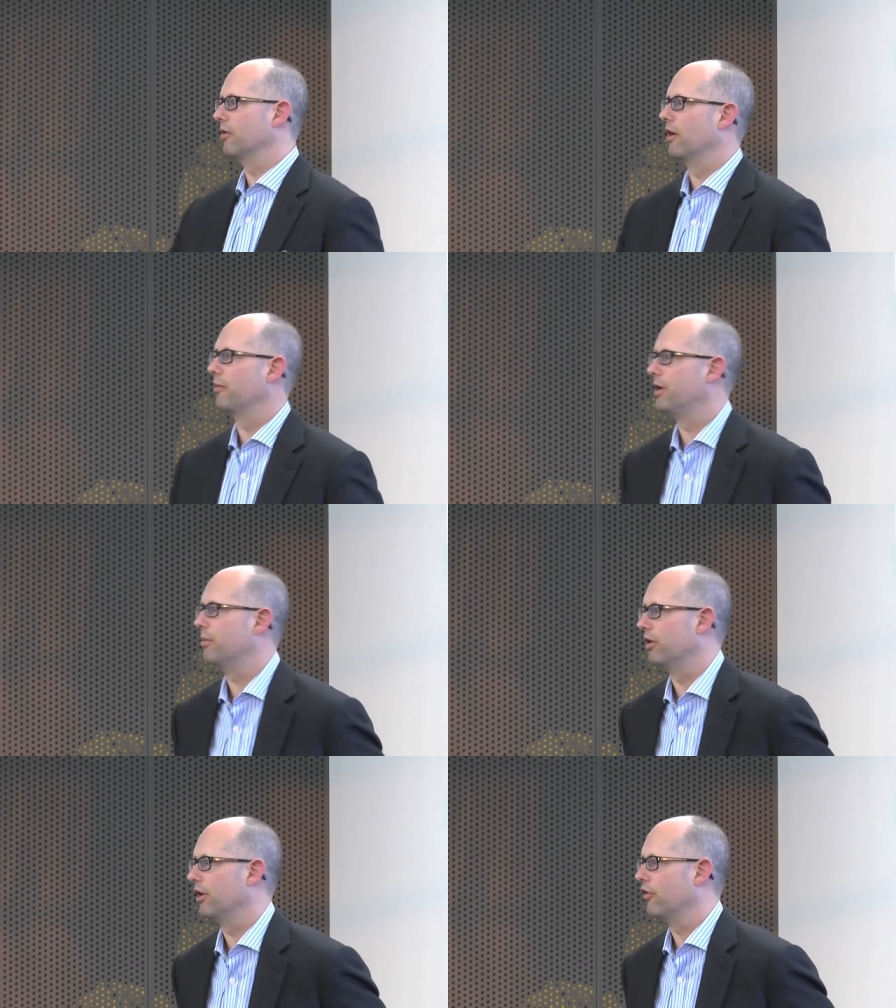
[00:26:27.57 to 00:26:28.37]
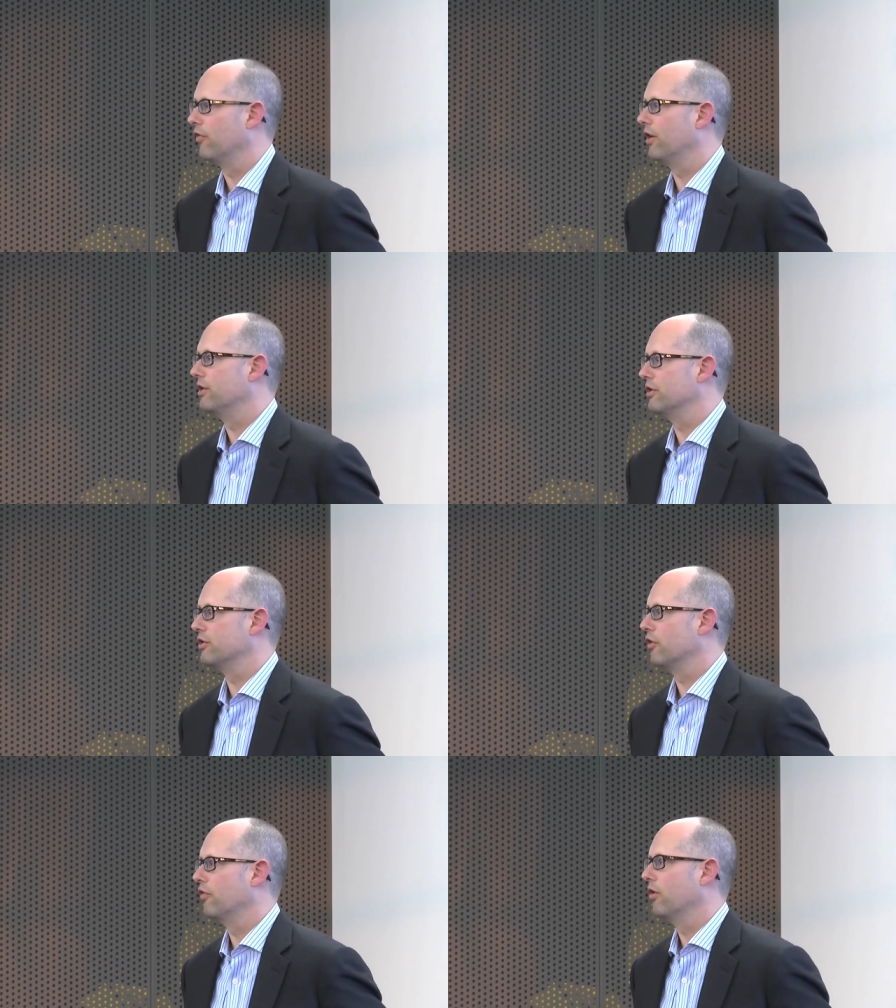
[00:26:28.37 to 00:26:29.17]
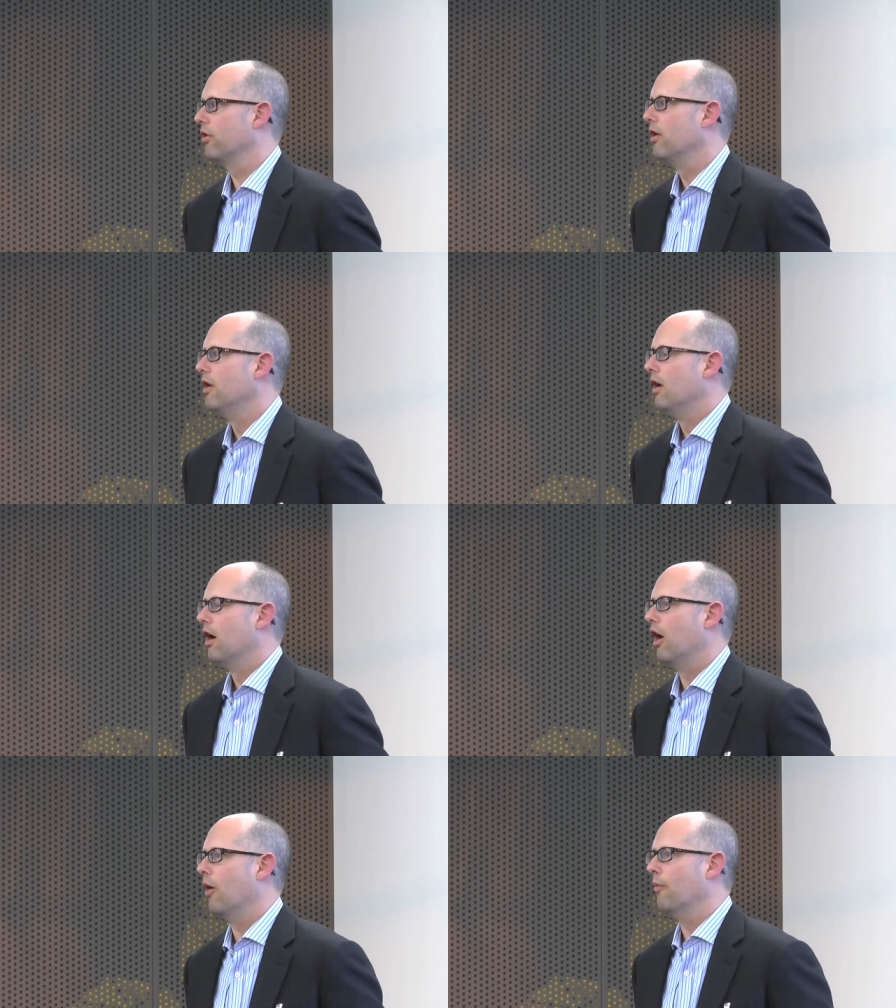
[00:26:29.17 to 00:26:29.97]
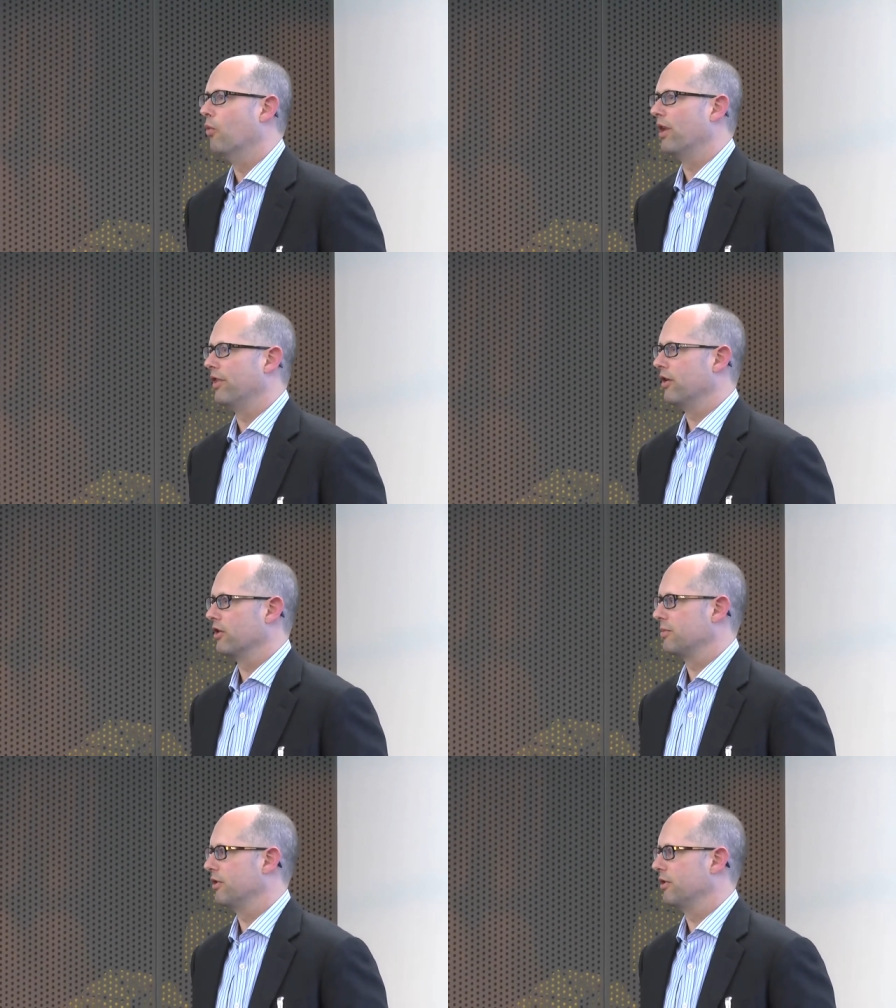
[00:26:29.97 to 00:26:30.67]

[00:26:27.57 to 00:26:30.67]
around people at other funds and so forth um, what their